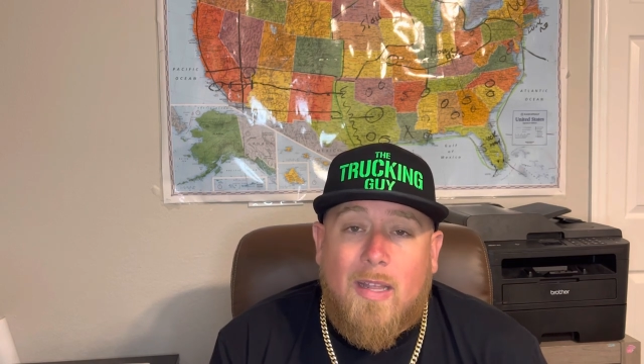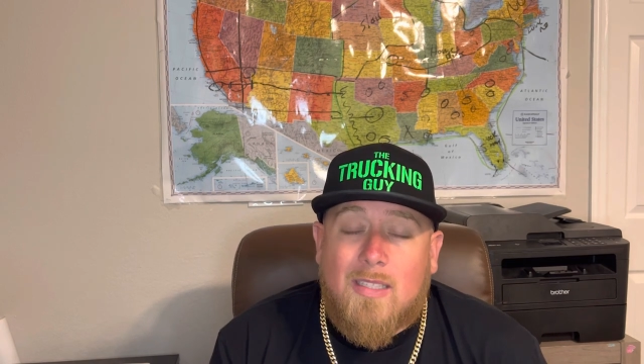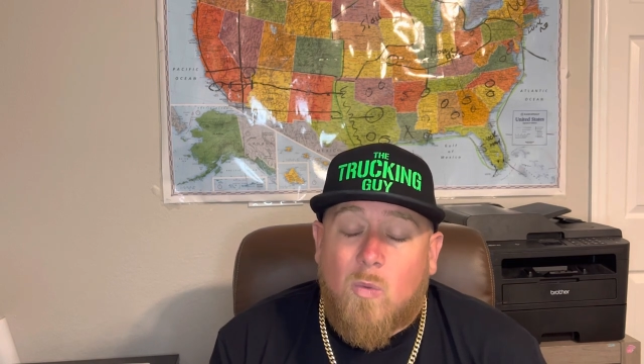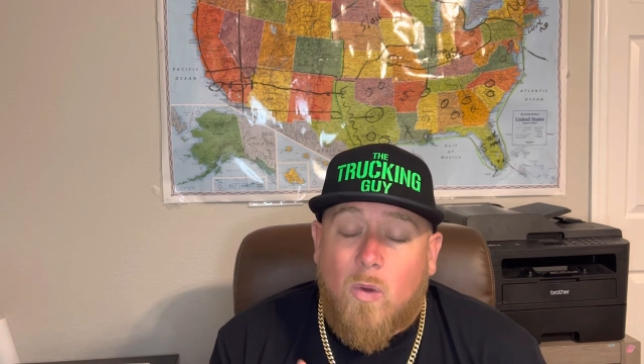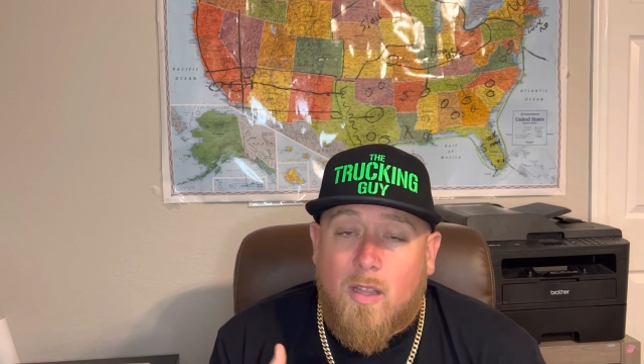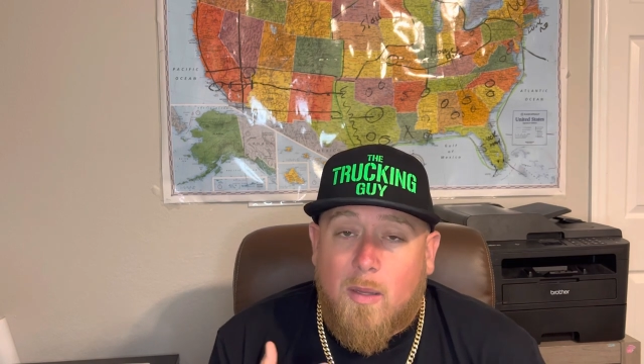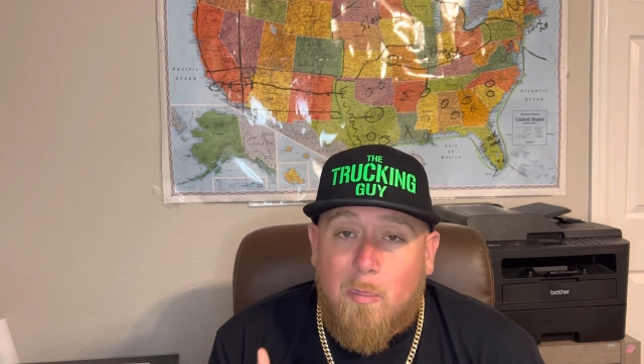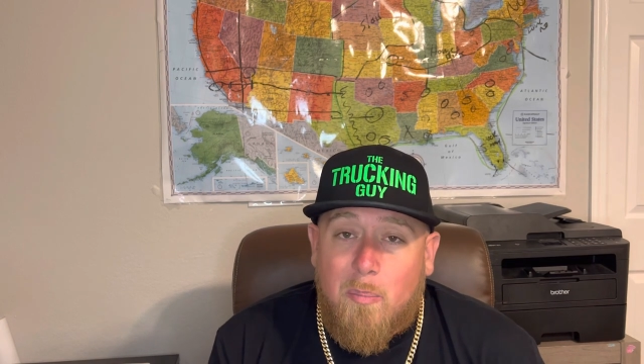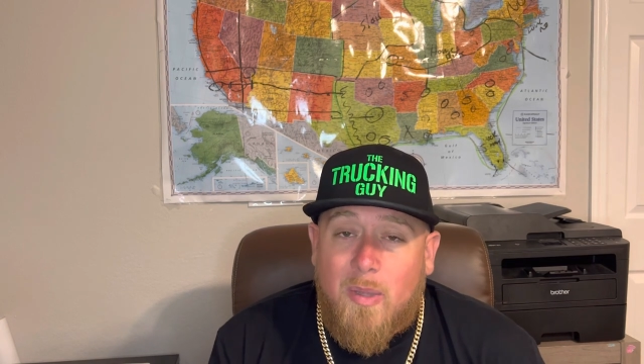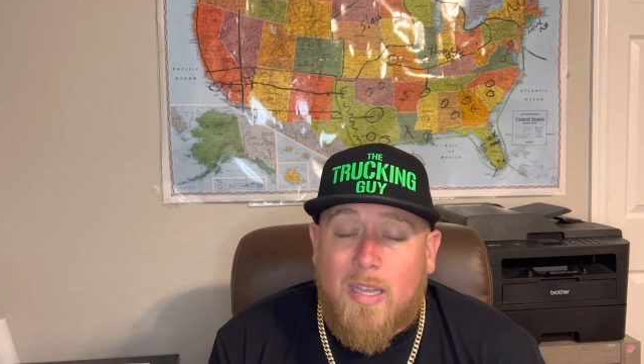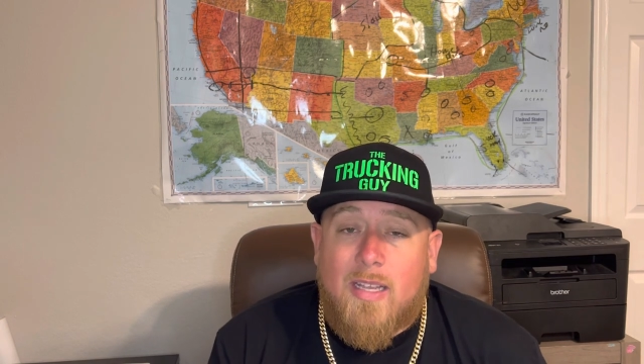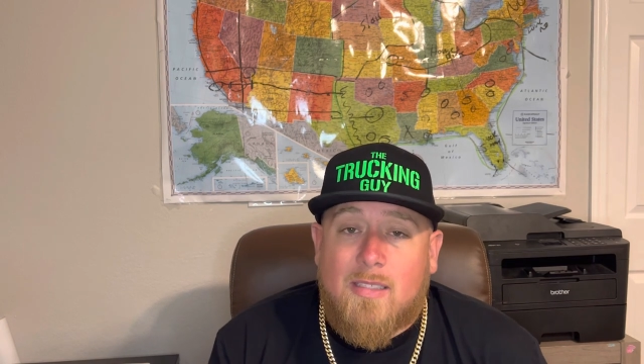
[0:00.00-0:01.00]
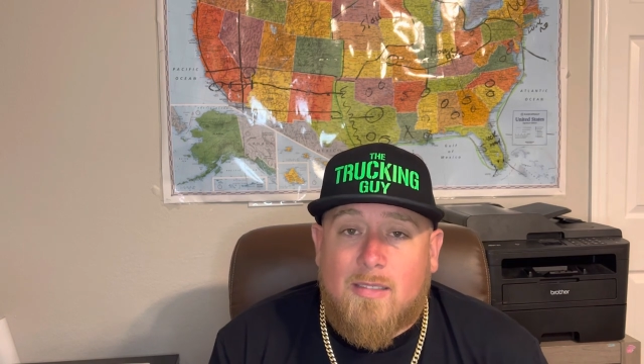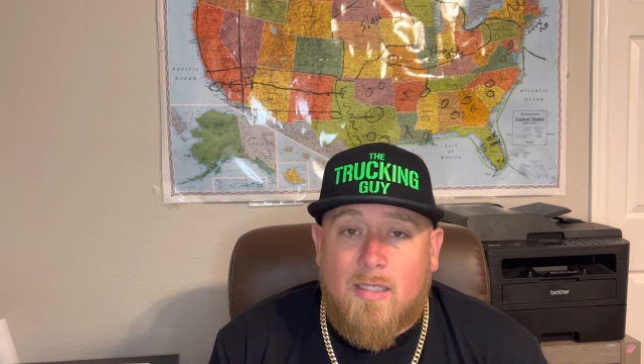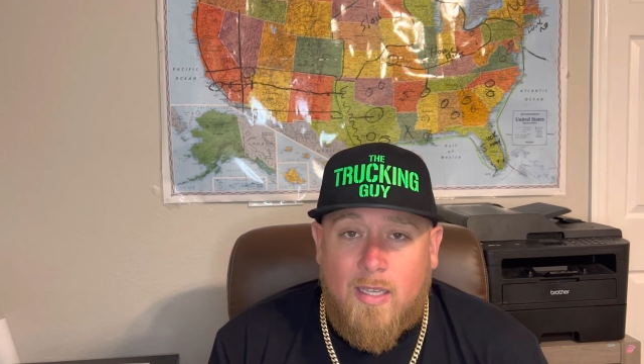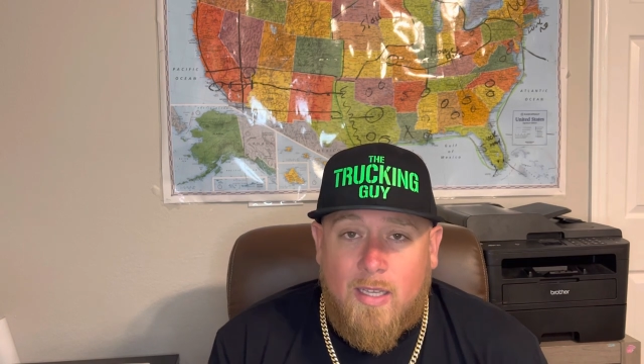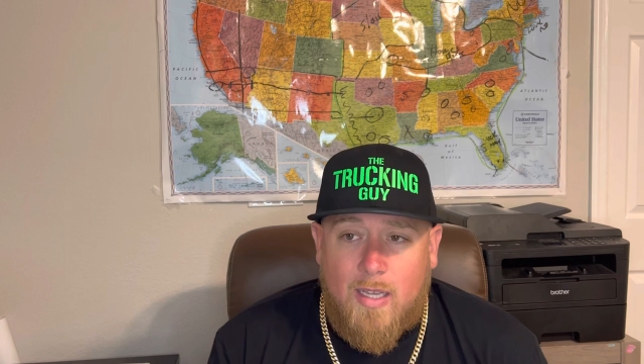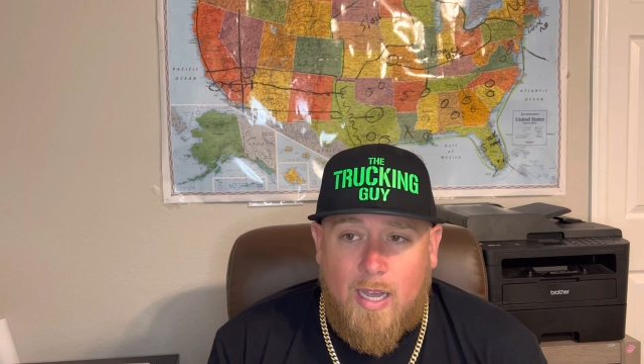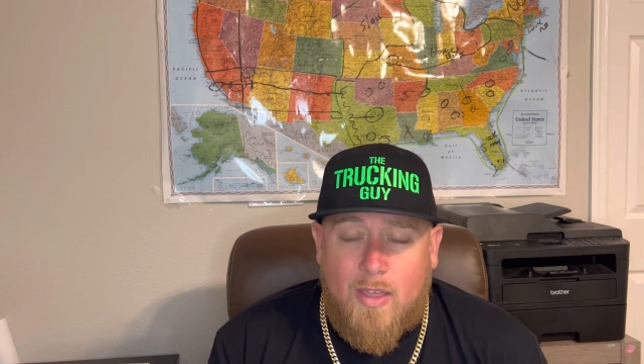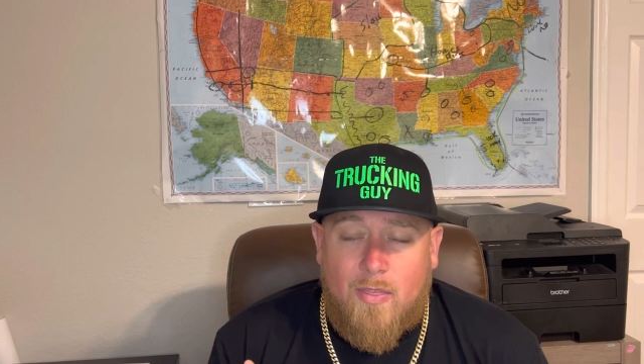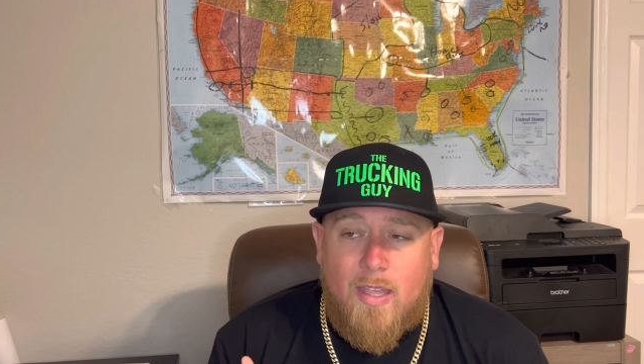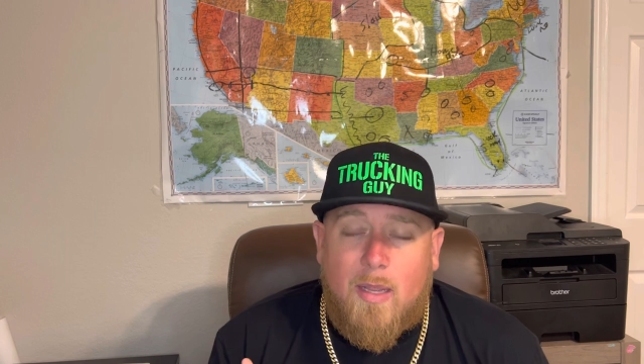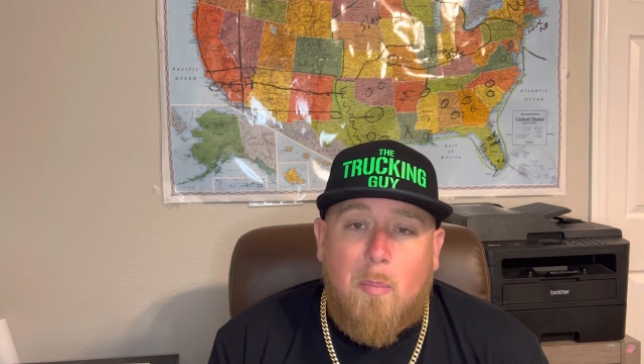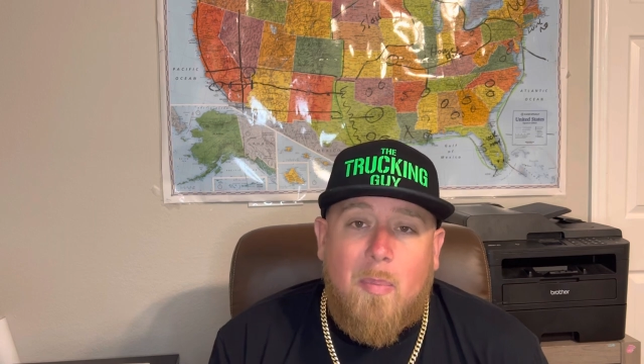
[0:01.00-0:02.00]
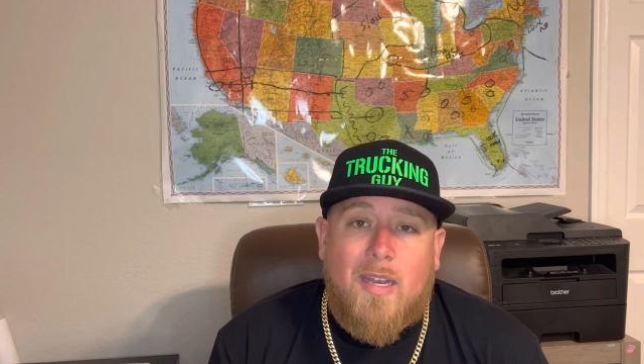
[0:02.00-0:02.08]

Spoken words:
That's one of the biggest, I think,